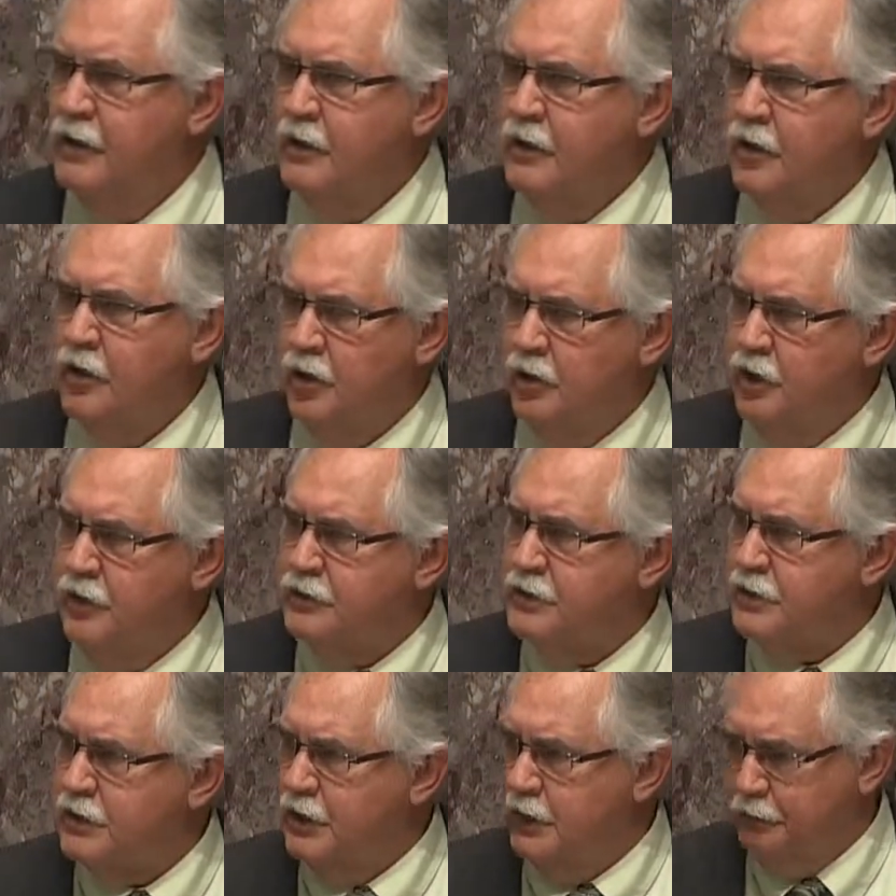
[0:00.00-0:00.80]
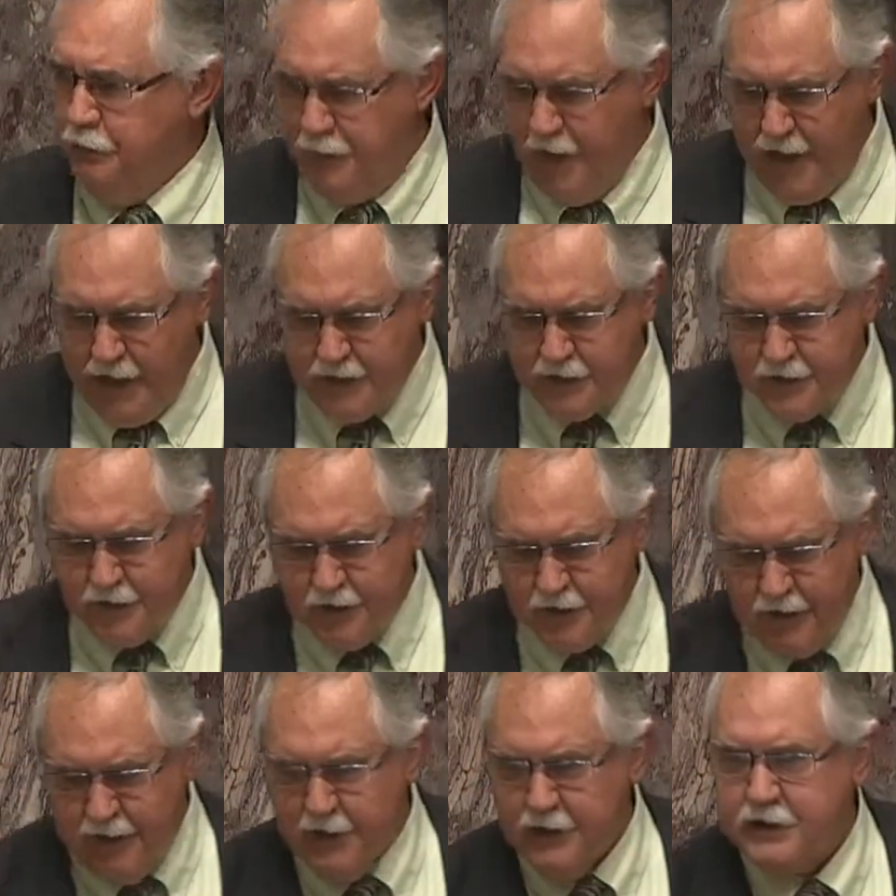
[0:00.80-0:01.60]
who
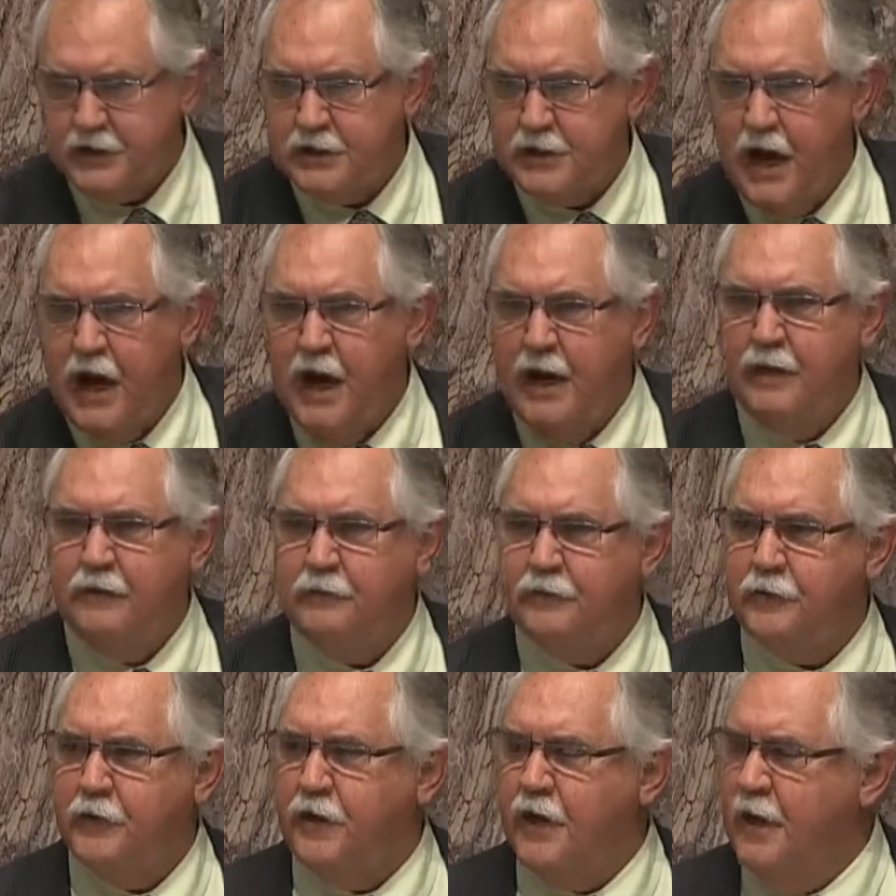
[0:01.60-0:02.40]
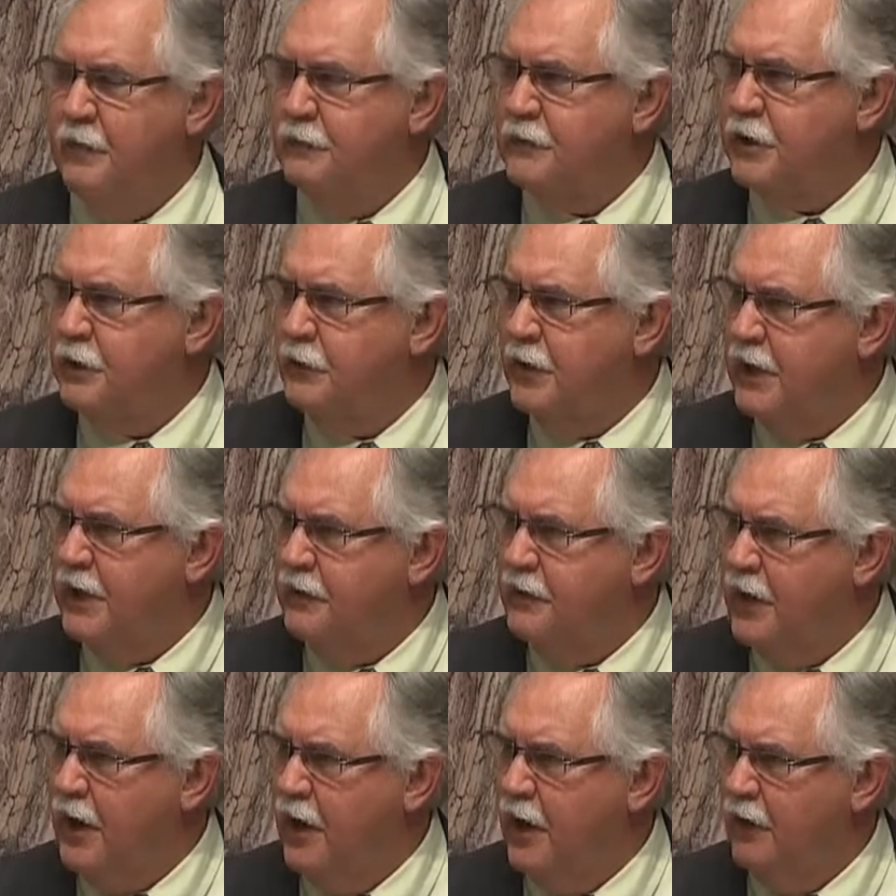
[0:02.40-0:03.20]
basically signed for them to be
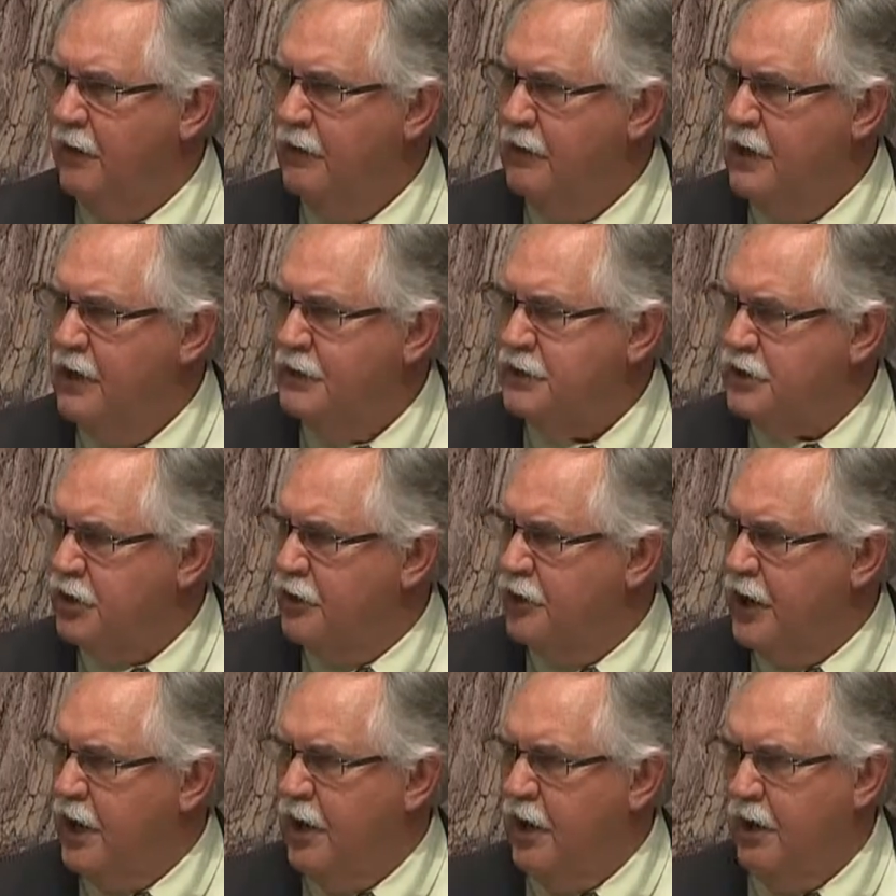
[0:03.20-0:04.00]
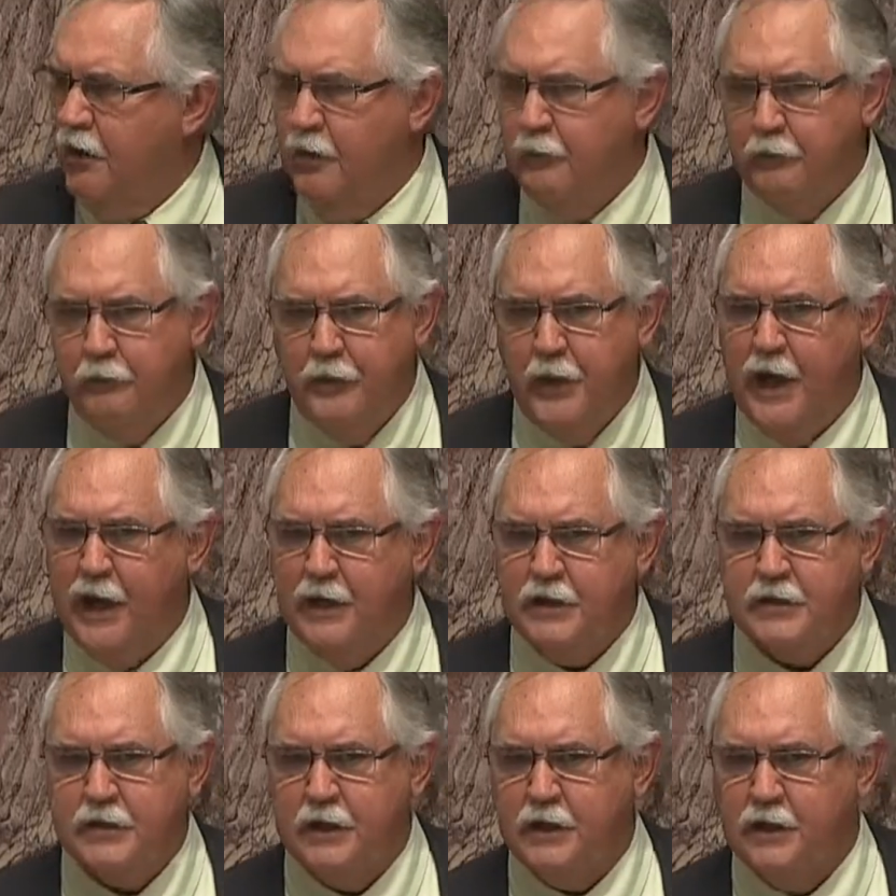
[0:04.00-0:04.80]
there, so
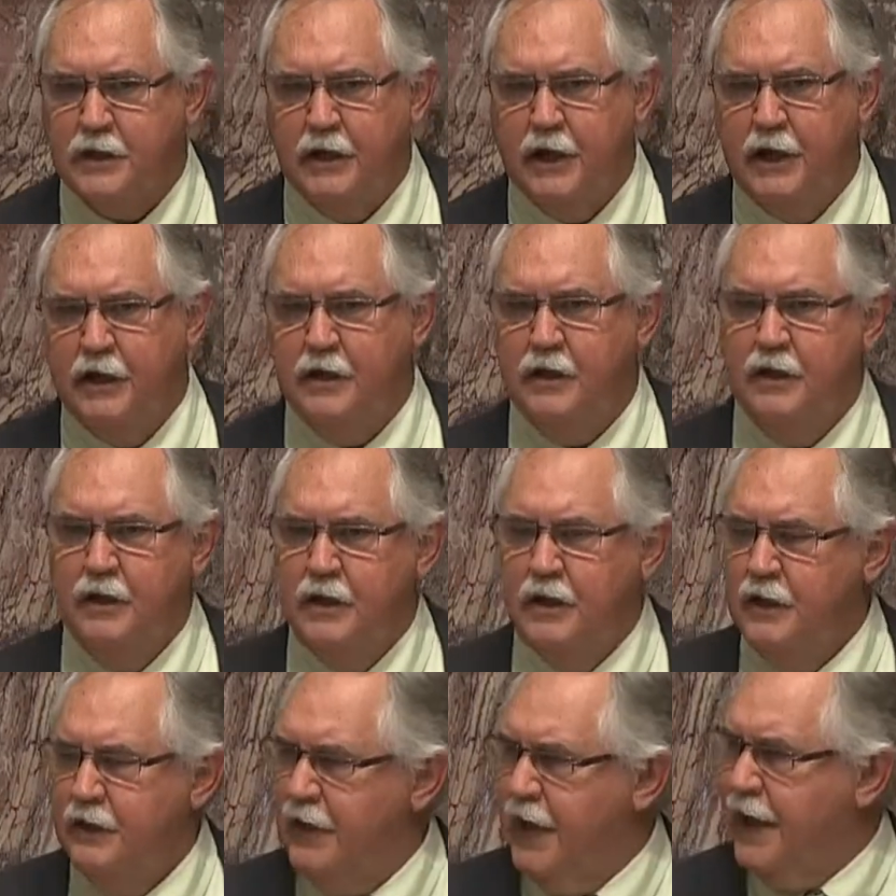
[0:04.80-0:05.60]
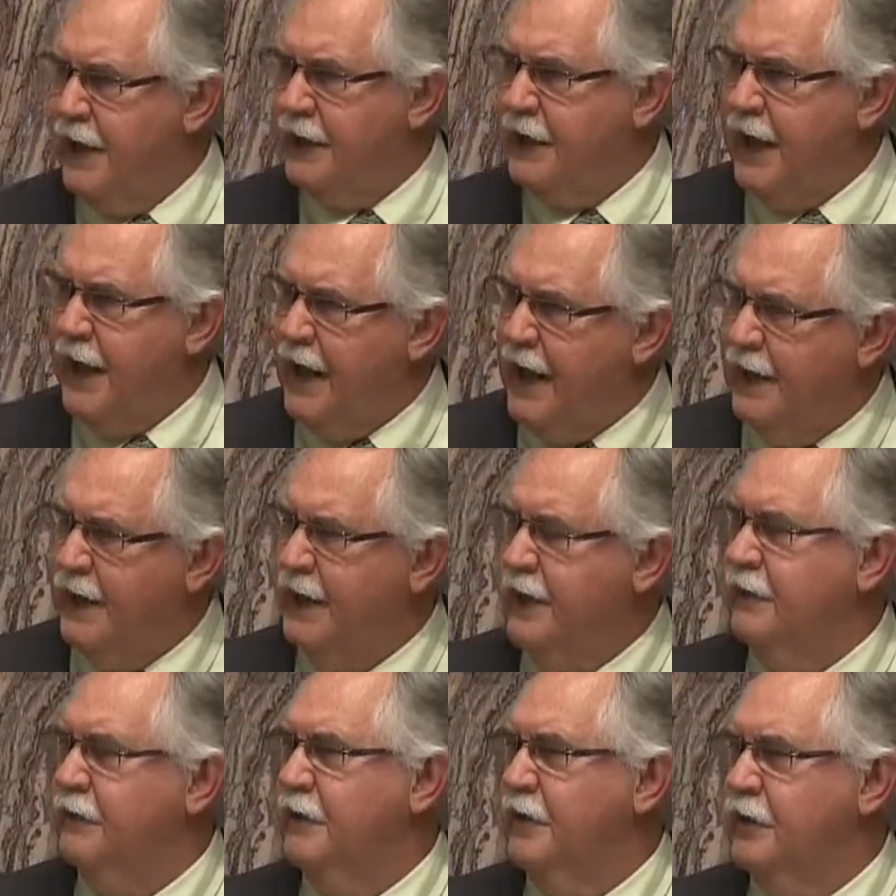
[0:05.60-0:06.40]
they can't
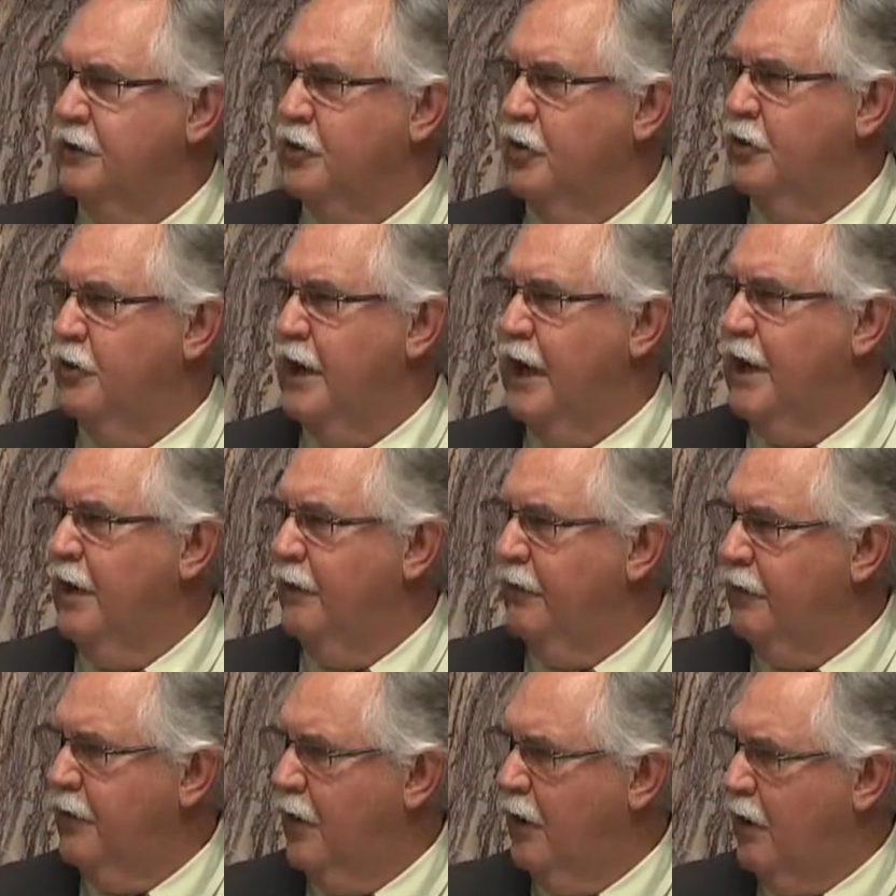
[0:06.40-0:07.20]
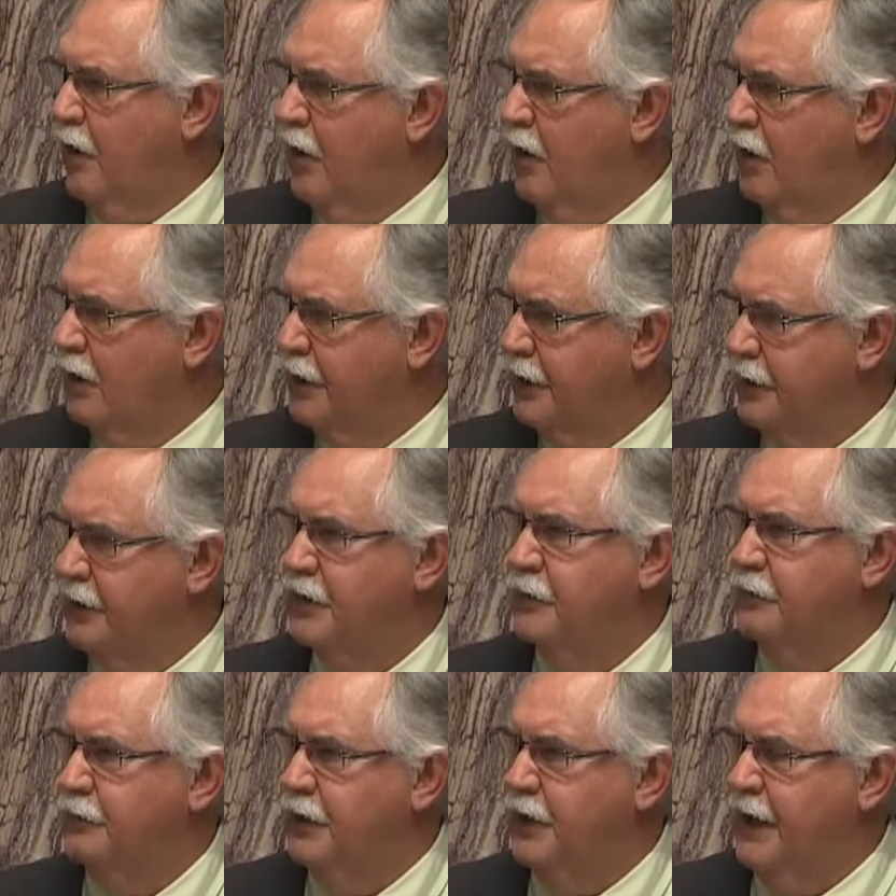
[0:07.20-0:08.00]
even go down the hall and
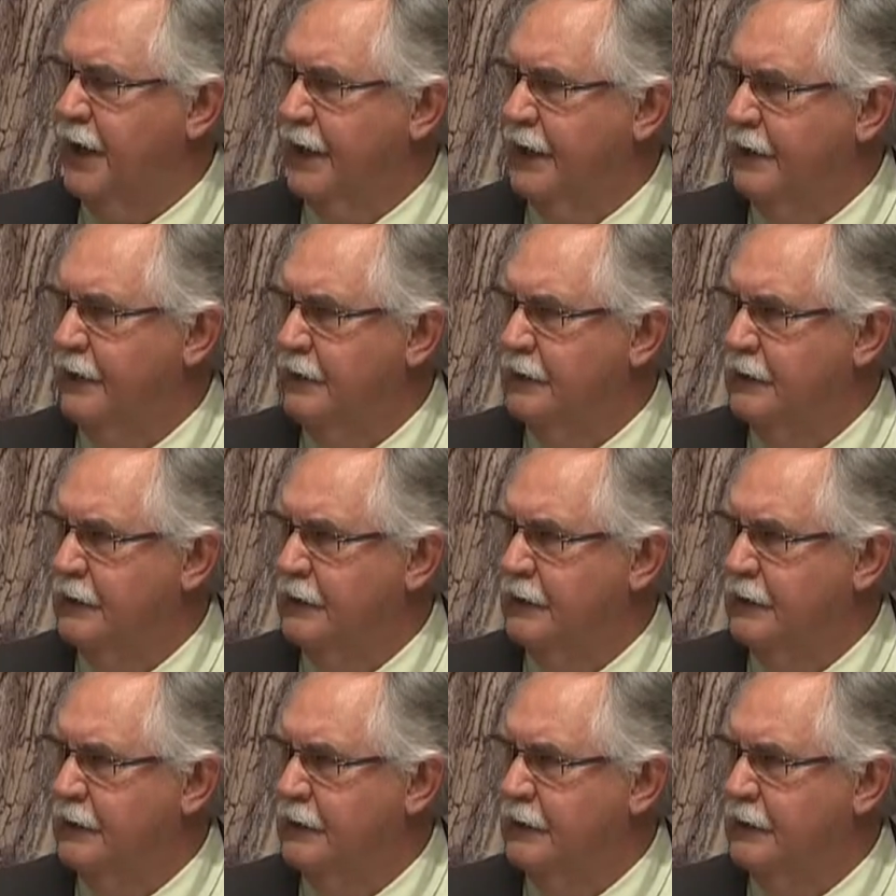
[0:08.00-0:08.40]
complain.